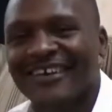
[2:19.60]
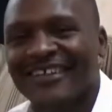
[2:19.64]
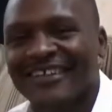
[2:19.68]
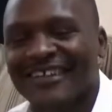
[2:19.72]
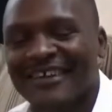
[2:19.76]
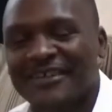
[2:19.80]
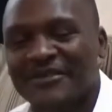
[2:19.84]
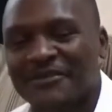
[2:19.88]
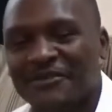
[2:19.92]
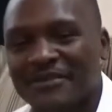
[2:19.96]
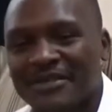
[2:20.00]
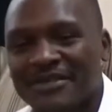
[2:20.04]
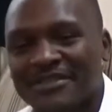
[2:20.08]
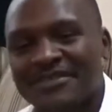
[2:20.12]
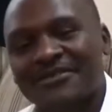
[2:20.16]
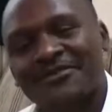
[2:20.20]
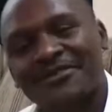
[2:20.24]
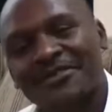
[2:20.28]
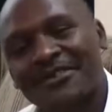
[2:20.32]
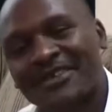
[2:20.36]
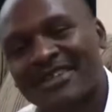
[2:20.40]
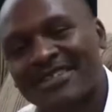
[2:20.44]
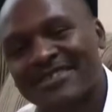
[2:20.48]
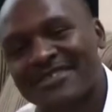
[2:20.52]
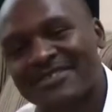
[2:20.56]
that went to
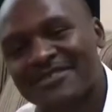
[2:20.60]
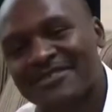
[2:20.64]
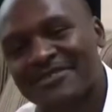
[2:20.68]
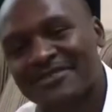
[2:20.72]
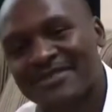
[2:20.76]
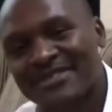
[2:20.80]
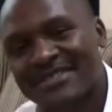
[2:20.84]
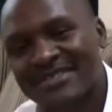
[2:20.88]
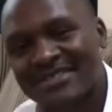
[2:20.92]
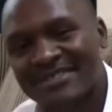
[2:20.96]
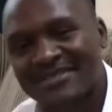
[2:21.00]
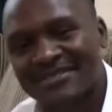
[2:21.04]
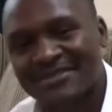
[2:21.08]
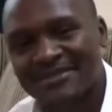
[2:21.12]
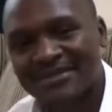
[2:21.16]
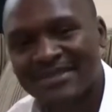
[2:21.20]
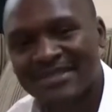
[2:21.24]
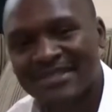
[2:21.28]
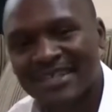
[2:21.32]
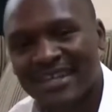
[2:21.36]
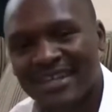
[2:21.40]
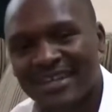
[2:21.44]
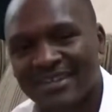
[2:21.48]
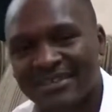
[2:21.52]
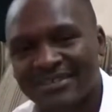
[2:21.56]
Credit Suisse in
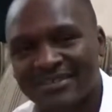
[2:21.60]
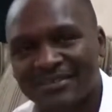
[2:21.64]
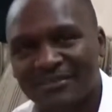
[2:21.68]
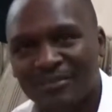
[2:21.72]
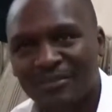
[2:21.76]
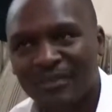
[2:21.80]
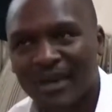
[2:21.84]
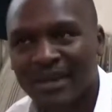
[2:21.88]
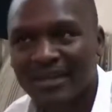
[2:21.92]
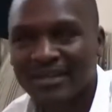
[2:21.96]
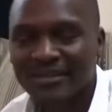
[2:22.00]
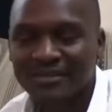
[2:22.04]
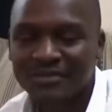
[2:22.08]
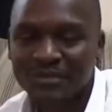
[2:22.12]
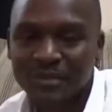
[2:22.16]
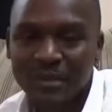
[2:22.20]
Switzerland back in